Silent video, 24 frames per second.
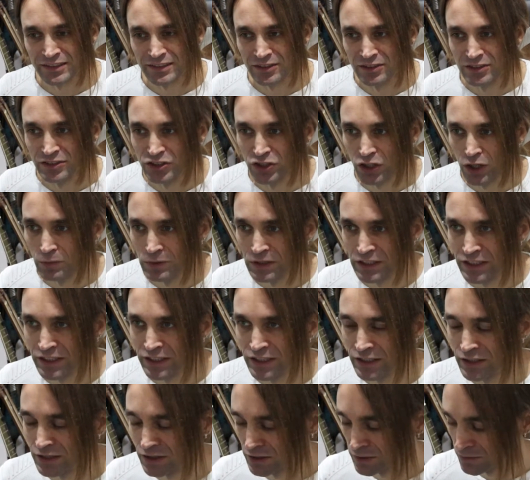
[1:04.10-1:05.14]
in Germany
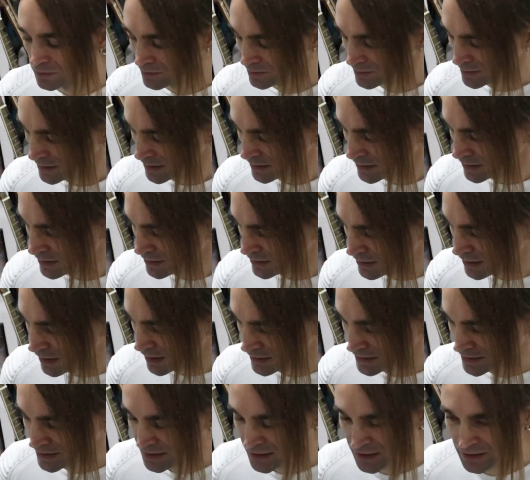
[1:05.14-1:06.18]
here, I
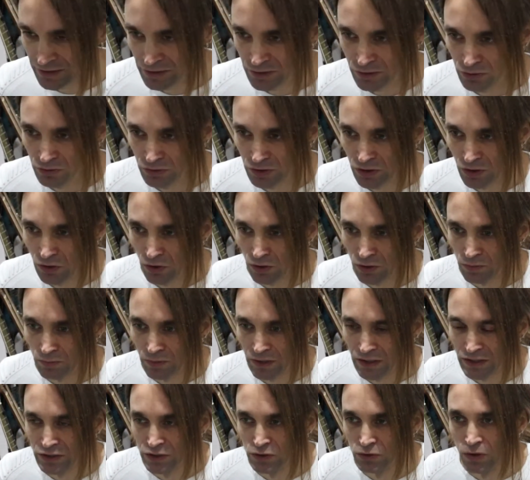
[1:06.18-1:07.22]
started to record my
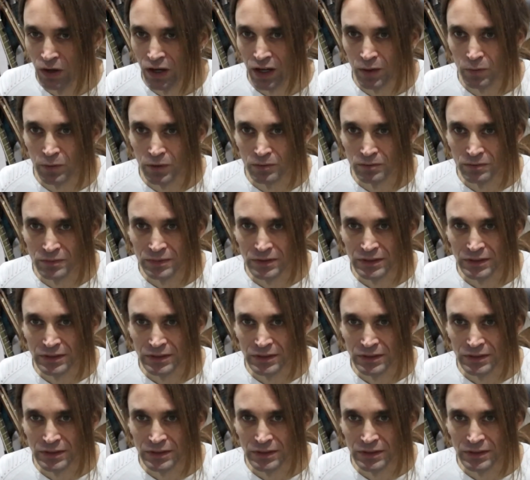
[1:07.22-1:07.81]
new album,